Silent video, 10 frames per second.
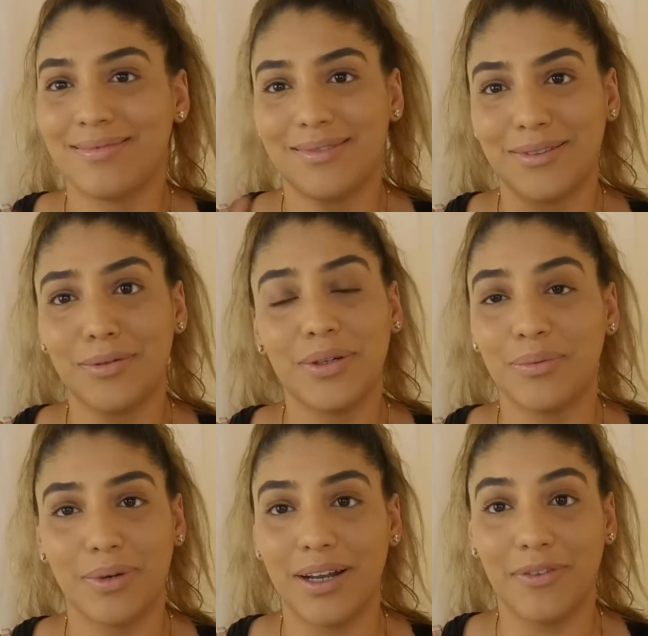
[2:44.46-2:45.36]
do it
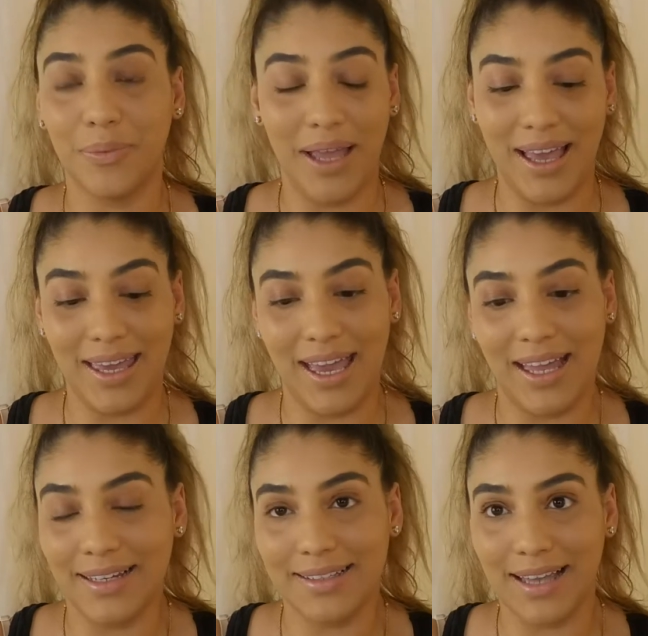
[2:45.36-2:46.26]
whatever way I
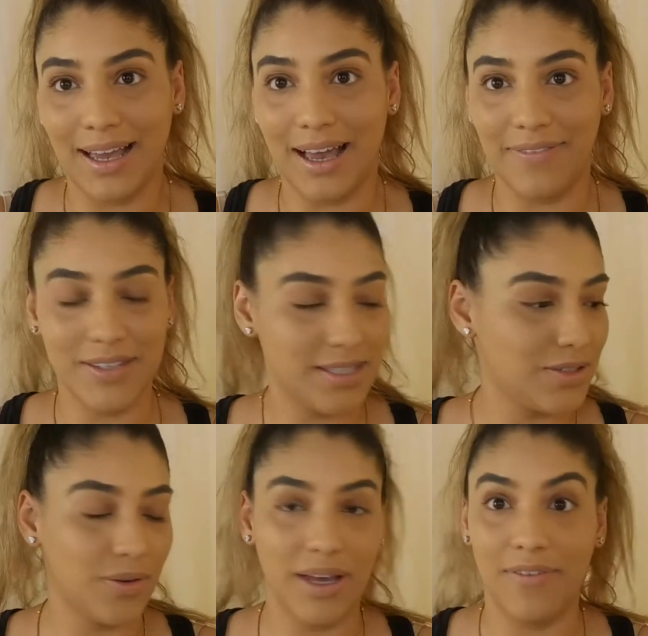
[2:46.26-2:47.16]
can, because I obviously
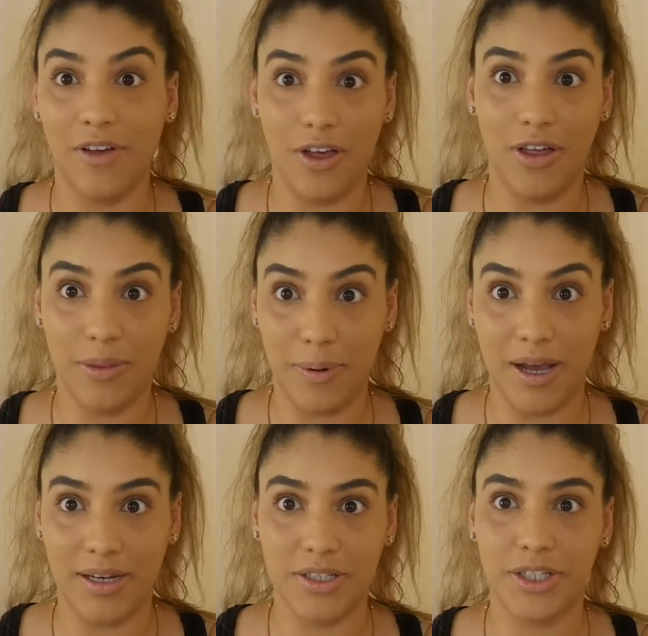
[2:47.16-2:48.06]
don't have all the
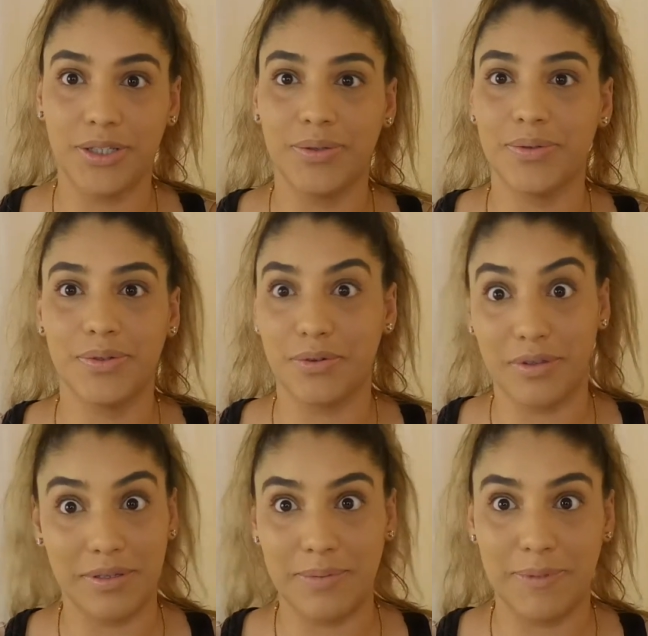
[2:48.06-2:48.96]
products she used or the
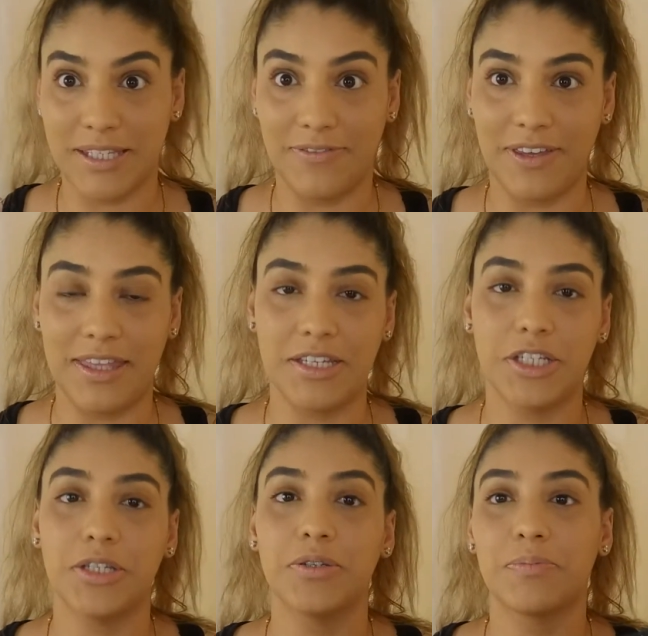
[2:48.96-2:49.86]
specific things
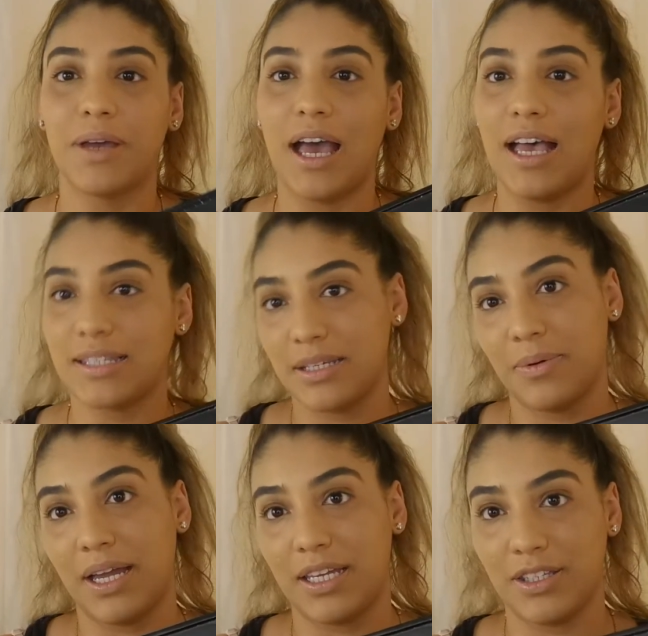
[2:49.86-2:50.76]
she used, but I'll see
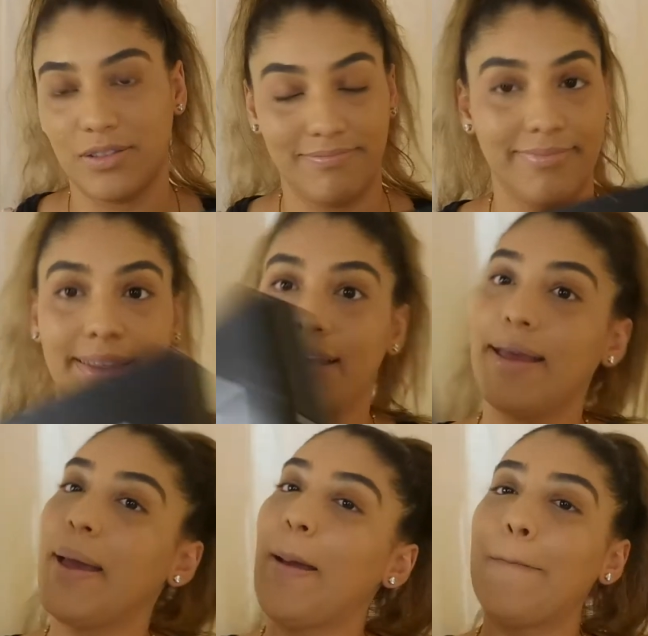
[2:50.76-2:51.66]
what I can
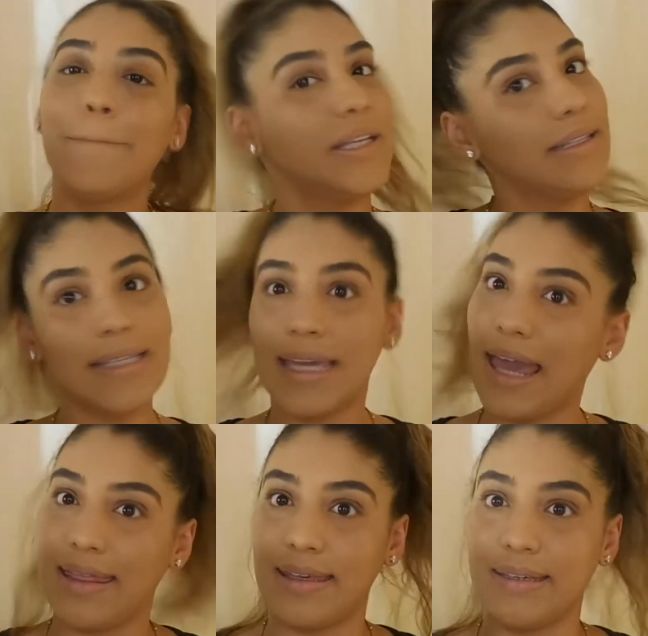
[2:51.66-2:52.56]
pull
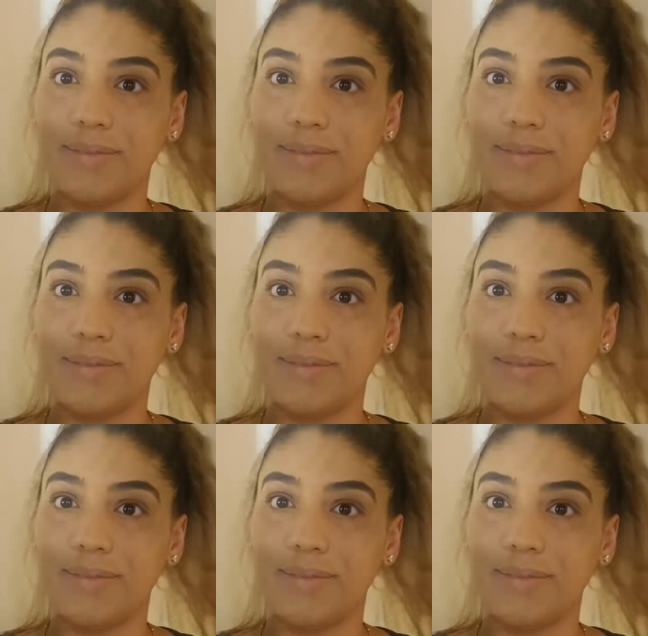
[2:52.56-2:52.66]
together.